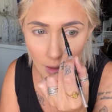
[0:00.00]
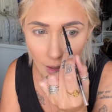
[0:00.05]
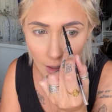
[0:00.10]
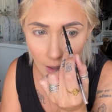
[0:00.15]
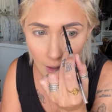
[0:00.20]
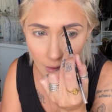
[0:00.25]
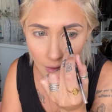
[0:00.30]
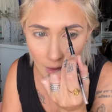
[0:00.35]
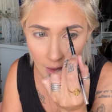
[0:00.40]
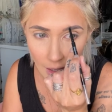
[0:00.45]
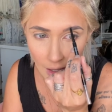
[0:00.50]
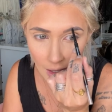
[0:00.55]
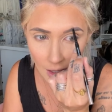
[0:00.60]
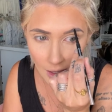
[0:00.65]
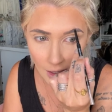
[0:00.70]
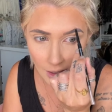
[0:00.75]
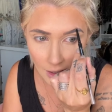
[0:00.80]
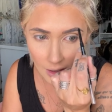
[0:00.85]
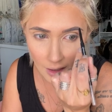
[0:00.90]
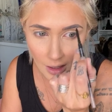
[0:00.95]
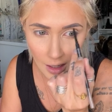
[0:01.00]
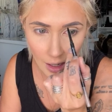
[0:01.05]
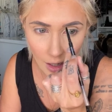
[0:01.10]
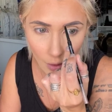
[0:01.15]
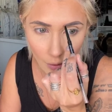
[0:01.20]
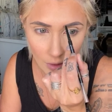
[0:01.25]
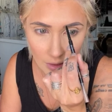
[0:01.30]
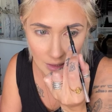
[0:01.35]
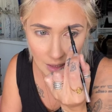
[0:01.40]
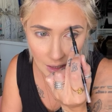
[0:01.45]
And then I
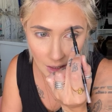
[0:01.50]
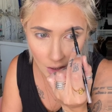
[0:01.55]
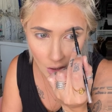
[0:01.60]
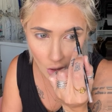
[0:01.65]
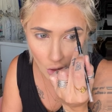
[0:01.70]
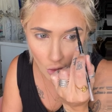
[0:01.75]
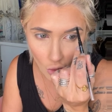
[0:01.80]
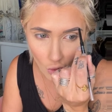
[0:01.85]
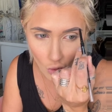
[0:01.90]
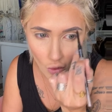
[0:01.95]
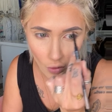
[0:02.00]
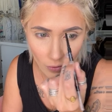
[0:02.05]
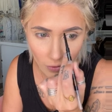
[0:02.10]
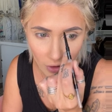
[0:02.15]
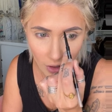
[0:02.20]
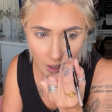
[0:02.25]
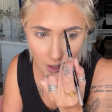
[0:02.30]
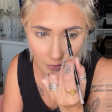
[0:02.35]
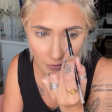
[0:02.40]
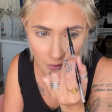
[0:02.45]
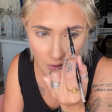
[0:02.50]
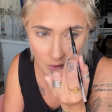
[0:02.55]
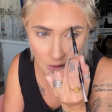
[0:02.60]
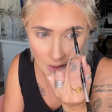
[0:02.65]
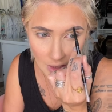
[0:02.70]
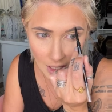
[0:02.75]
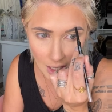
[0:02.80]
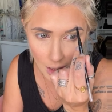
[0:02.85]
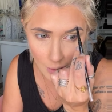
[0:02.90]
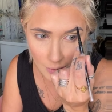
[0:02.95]
always kind of go over it a few
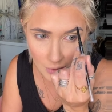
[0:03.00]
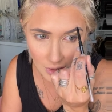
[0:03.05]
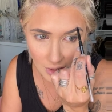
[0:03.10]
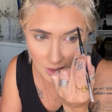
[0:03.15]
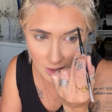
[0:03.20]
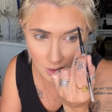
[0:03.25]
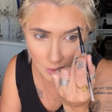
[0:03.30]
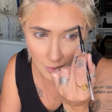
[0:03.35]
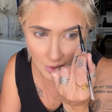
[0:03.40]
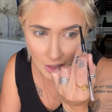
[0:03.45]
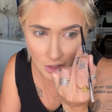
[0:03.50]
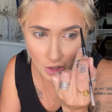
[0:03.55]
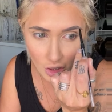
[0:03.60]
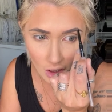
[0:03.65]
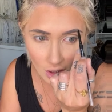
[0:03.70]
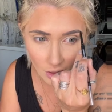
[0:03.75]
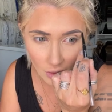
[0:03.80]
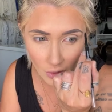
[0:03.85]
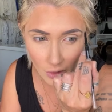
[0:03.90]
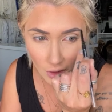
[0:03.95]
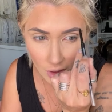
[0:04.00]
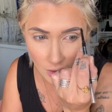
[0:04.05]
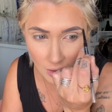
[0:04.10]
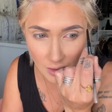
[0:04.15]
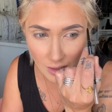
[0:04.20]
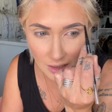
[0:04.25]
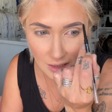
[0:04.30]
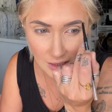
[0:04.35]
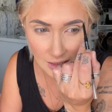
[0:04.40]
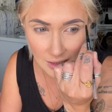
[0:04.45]
times just to make sure it looks
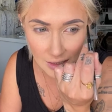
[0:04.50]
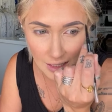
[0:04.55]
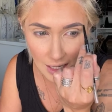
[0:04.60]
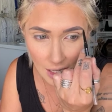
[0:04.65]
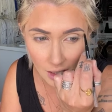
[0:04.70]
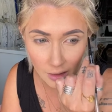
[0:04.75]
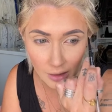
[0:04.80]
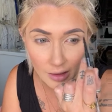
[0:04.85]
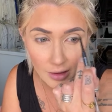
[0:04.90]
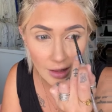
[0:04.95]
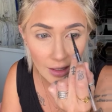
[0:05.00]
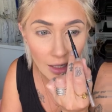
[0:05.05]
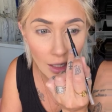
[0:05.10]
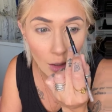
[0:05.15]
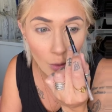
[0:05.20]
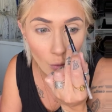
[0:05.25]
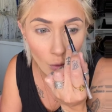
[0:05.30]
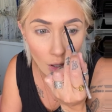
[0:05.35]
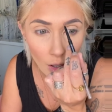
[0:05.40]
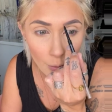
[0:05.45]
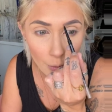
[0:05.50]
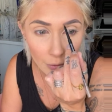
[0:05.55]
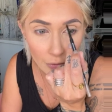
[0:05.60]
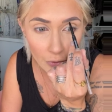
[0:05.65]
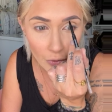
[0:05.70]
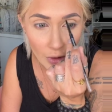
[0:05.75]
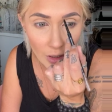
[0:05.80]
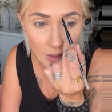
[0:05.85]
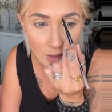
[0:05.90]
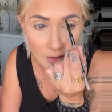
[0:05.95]
exactly like I want
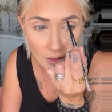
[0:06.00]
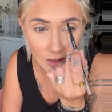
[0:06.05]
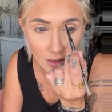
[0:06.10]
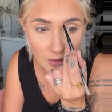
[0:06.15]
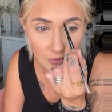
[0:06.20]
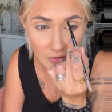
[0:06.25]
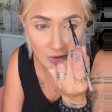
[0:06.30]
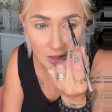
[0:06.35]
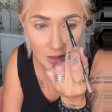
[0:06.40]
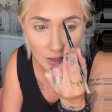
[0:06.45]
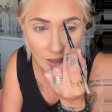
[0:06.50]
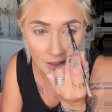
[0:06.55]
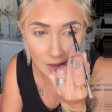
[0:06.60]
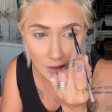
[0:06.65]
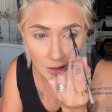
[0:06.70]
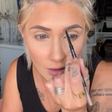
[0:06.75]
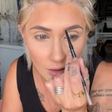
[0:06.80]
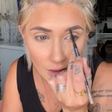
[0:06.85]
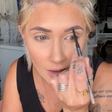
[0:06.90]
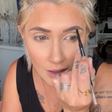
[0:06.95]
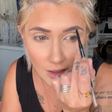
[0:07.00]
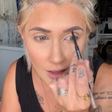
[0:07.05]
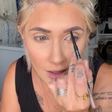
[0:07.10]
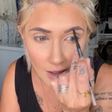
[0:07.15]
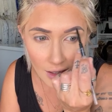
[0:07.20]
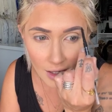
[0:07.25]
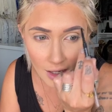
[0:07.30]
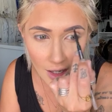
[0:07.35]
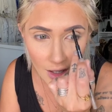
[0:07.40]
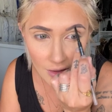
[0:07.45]
before I start to fill in.
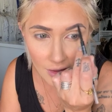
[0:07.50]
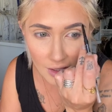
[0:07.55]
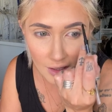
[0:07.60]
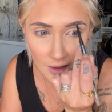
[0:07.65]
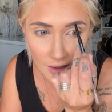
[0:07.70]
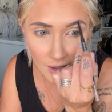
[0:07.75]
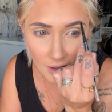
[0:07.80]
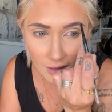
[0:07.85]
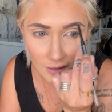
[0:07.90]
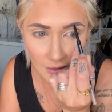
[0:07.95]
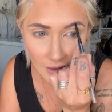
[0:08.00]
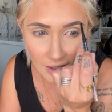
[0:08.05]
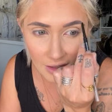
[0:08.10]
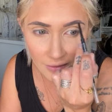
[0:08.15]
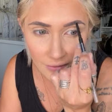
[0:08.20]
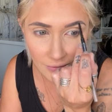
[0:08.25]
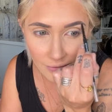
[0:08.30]
And then color in.